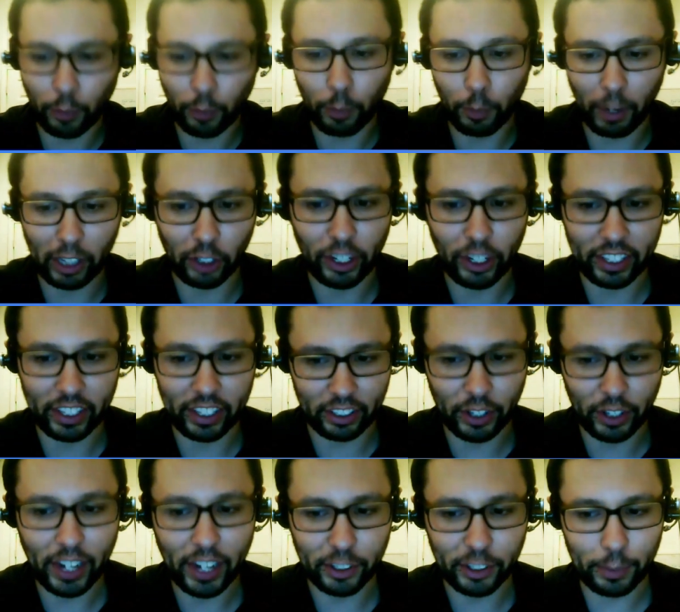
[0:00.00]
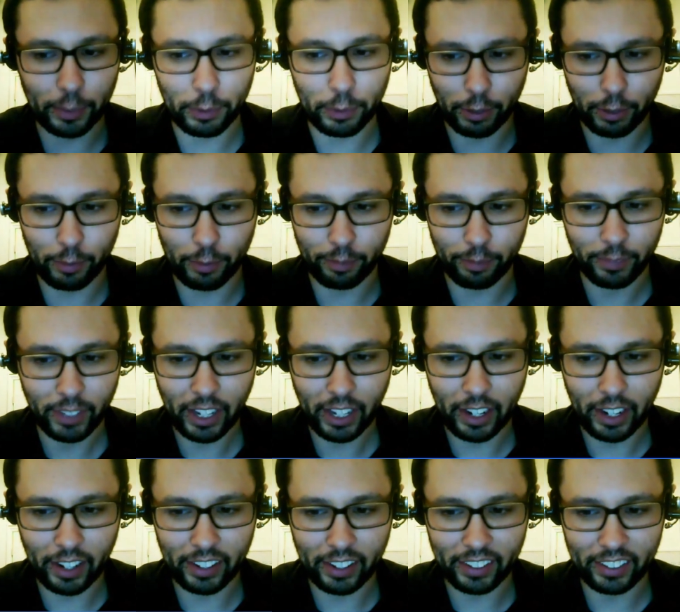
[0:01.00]
might look at the transcript from
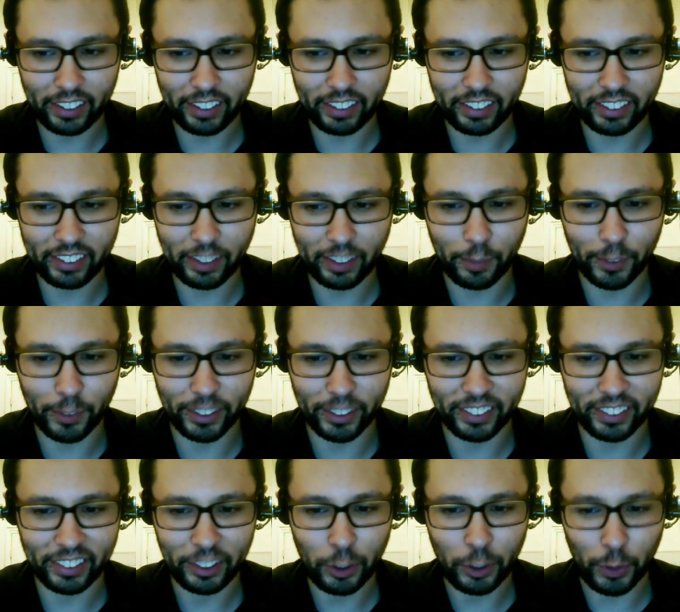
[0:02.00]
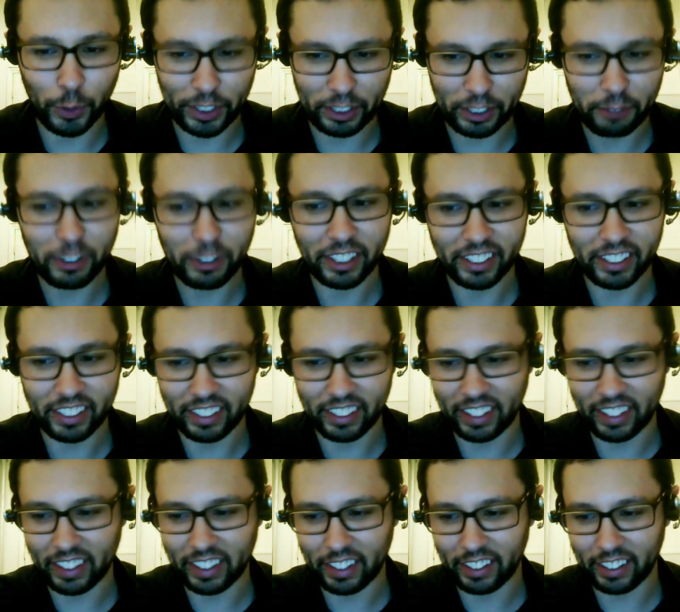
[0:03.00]
someone who was convinced
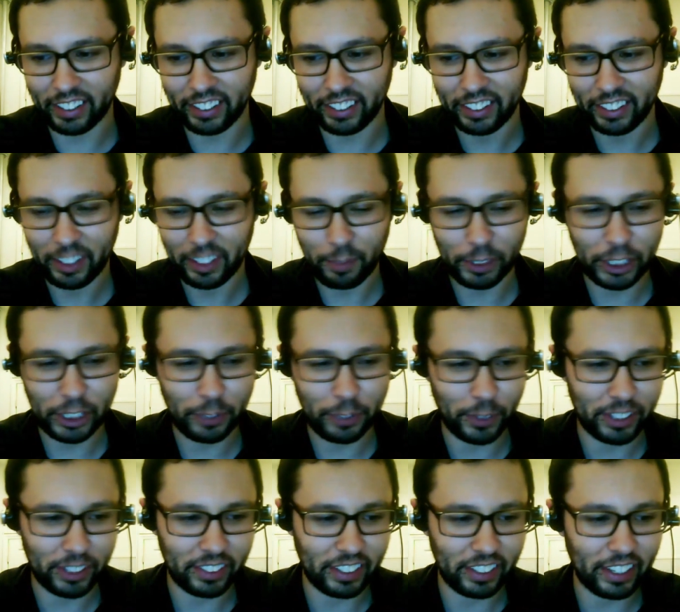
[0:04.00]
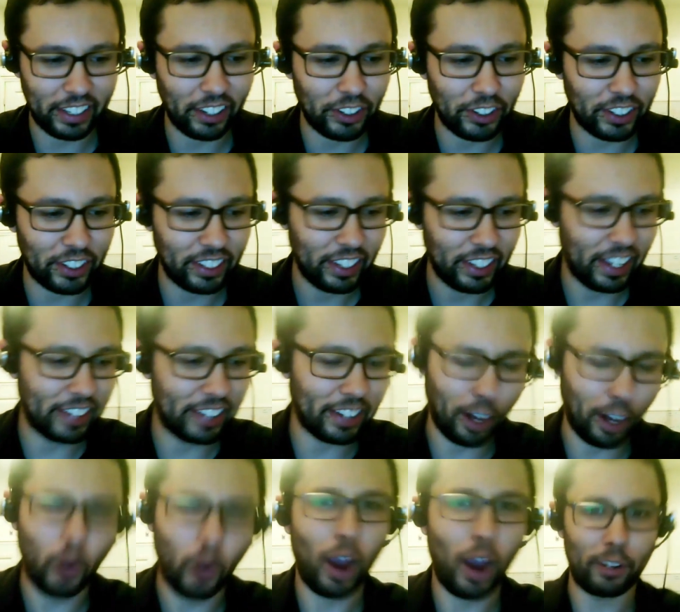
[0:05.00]
that the machine was intelligent and say,
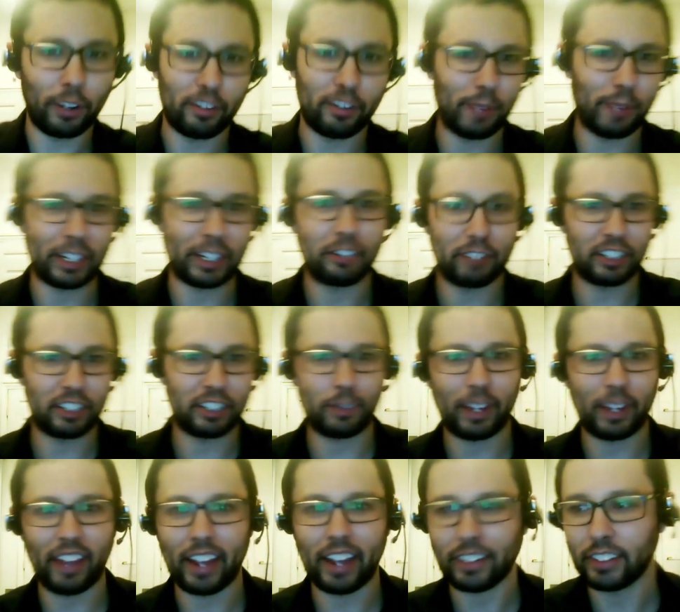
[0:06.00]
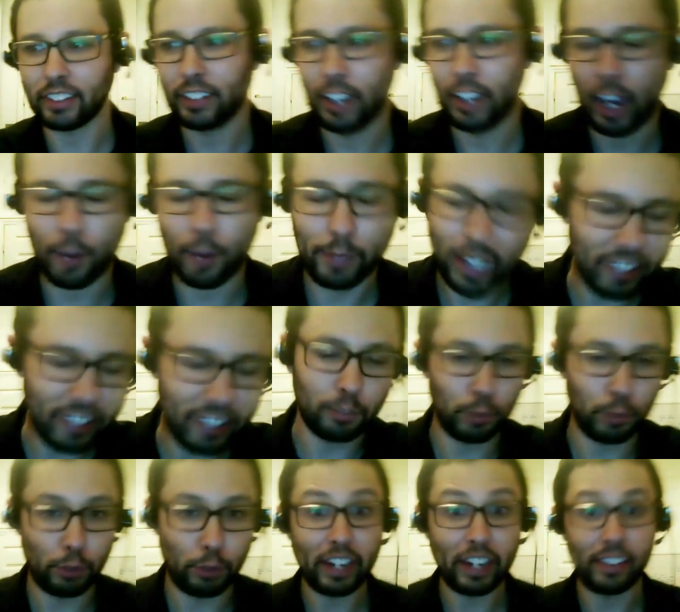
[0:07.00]
oh, I wouldn't have been convinced by that. But that doesn't
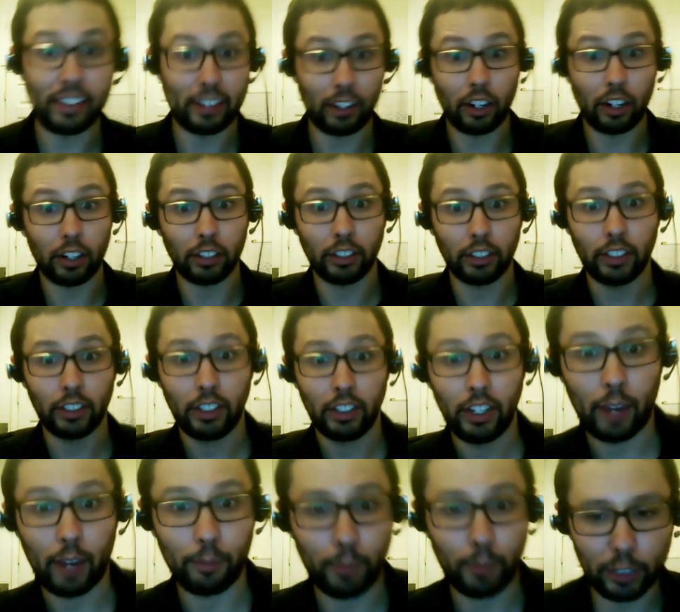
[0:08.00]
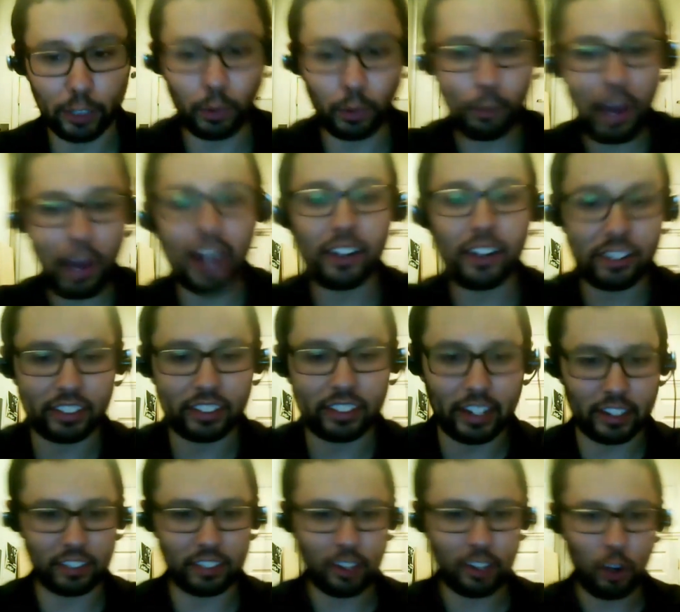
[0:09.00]
prove anything at all, because what matters
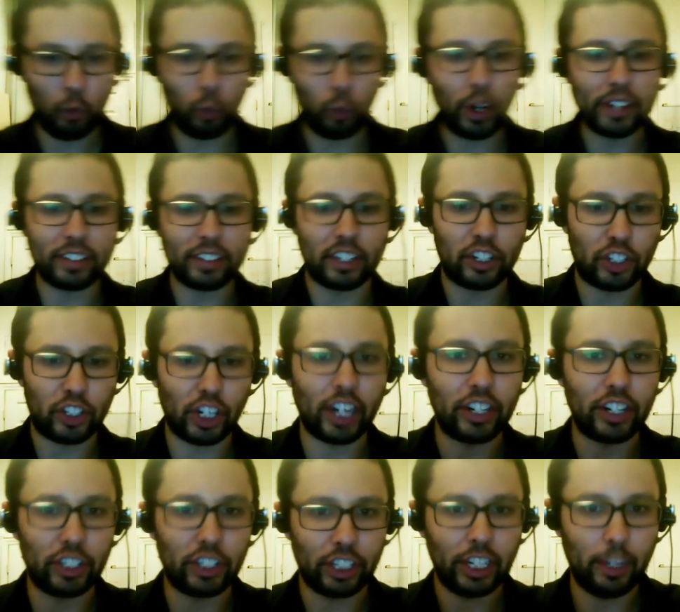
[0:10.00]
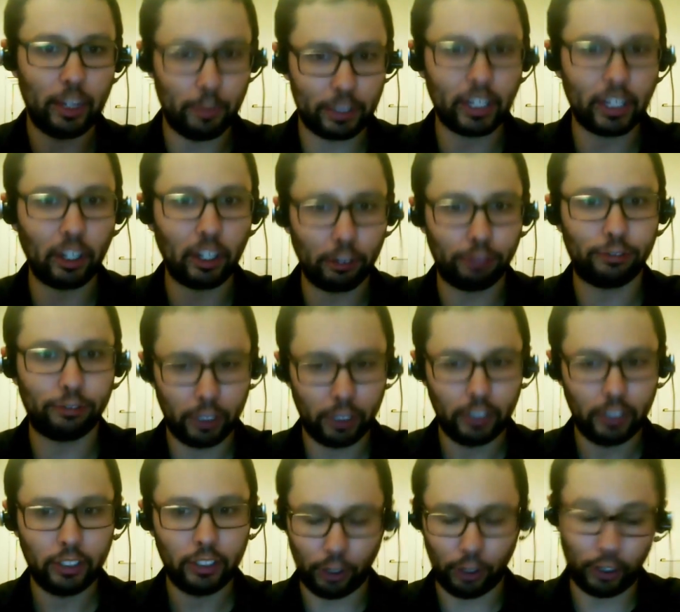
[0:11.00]
is, was the judge himself
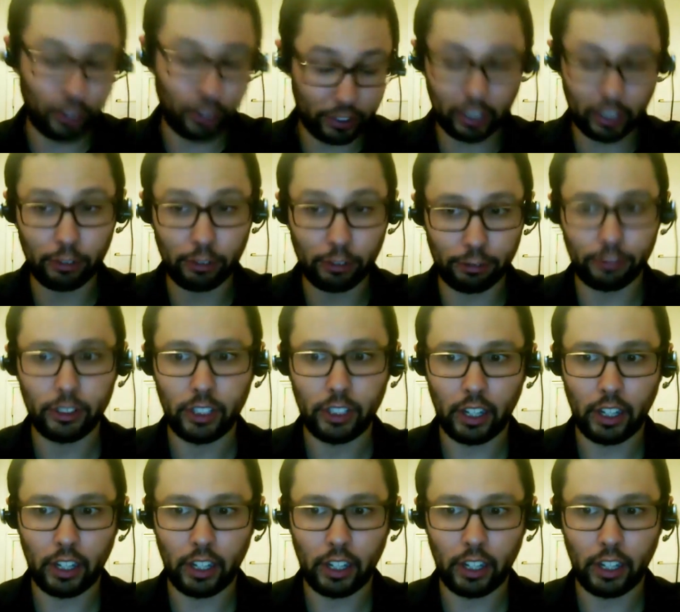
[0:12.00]
or herself